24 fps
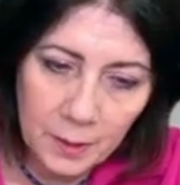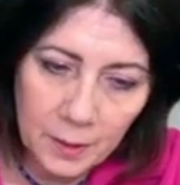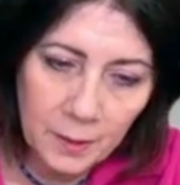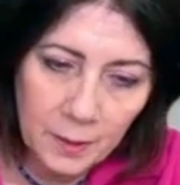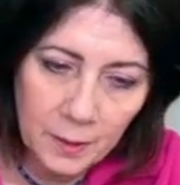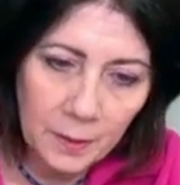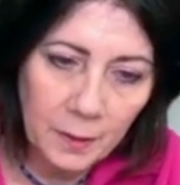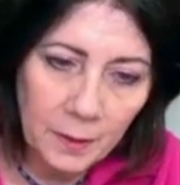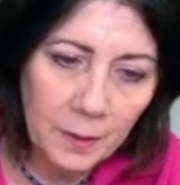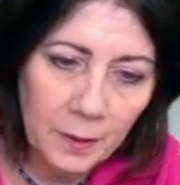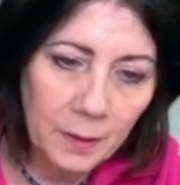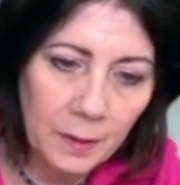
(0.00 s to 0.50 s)

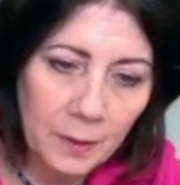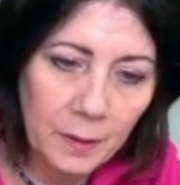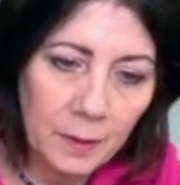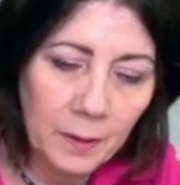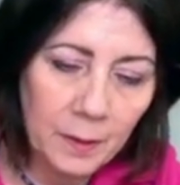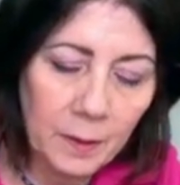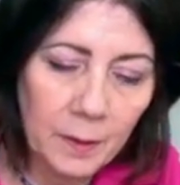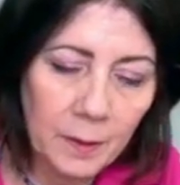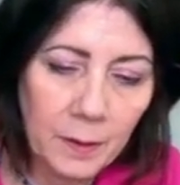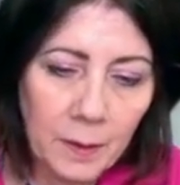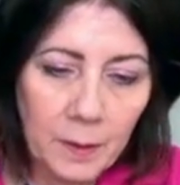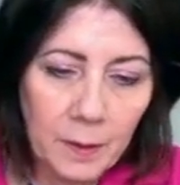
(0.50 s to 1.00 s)

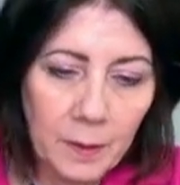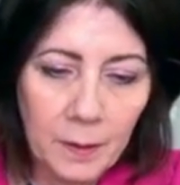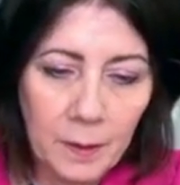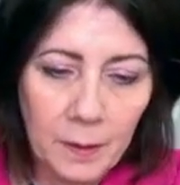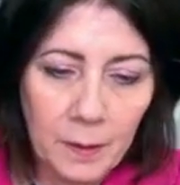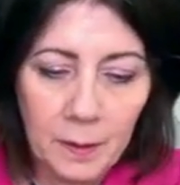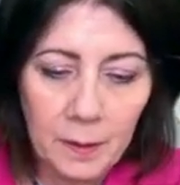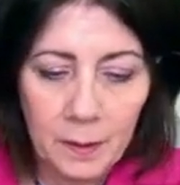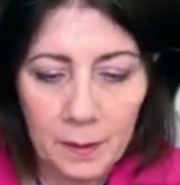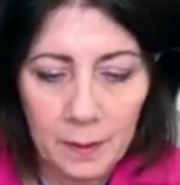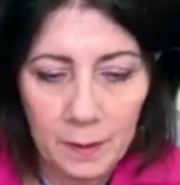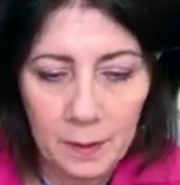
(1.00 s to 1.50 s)

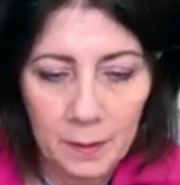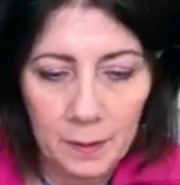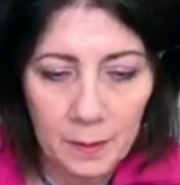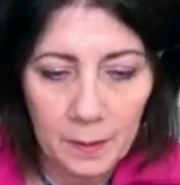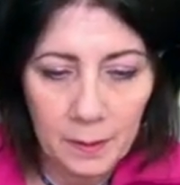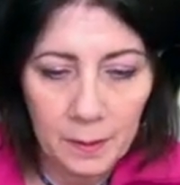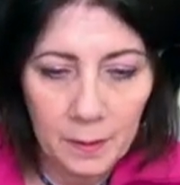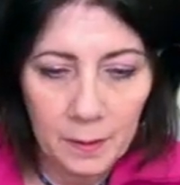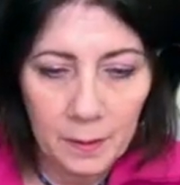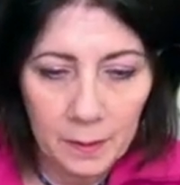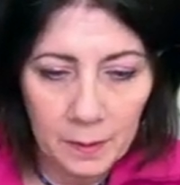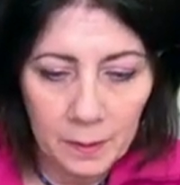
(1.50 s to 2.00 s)

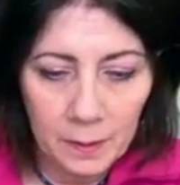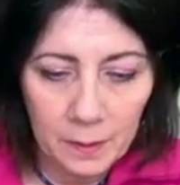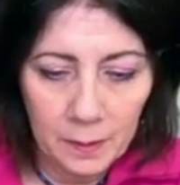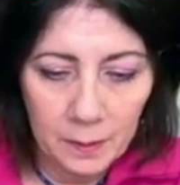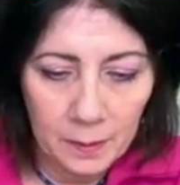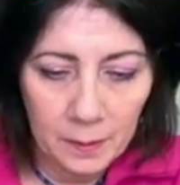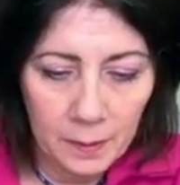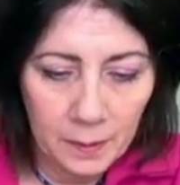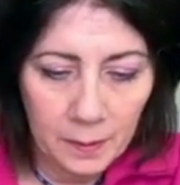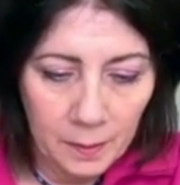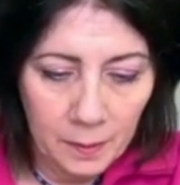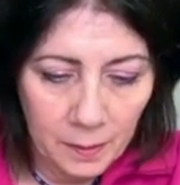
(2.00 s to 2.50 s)

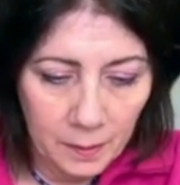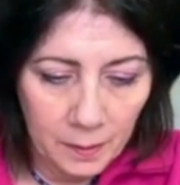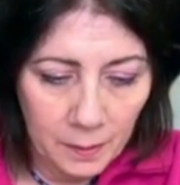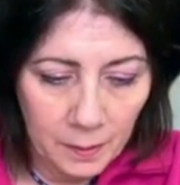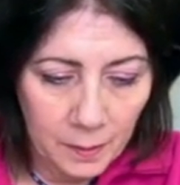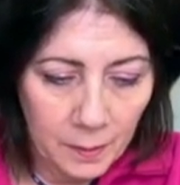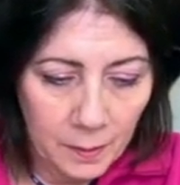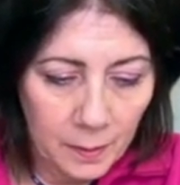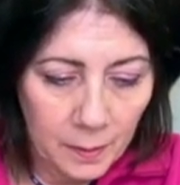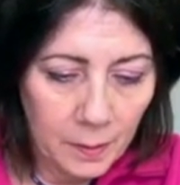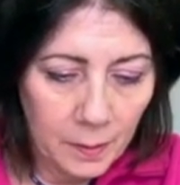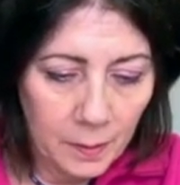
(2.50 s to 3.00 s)

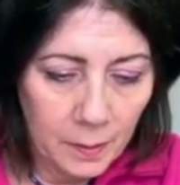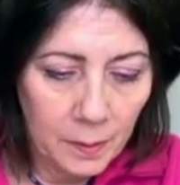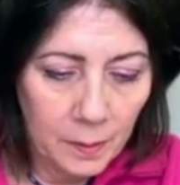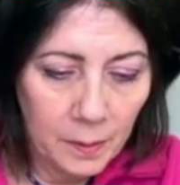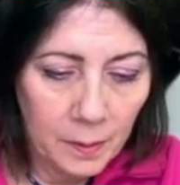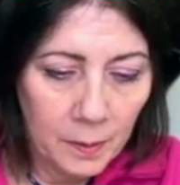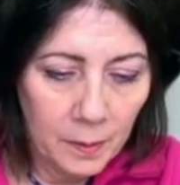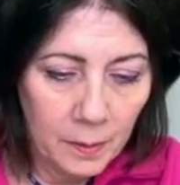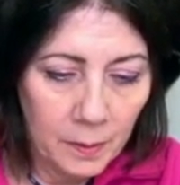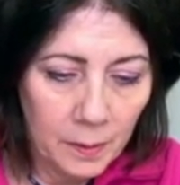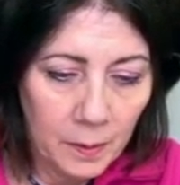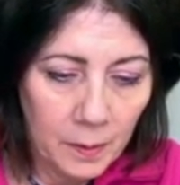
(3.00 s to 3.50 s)

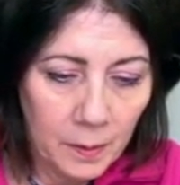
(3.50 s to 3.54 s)
No one is speaking in this clip.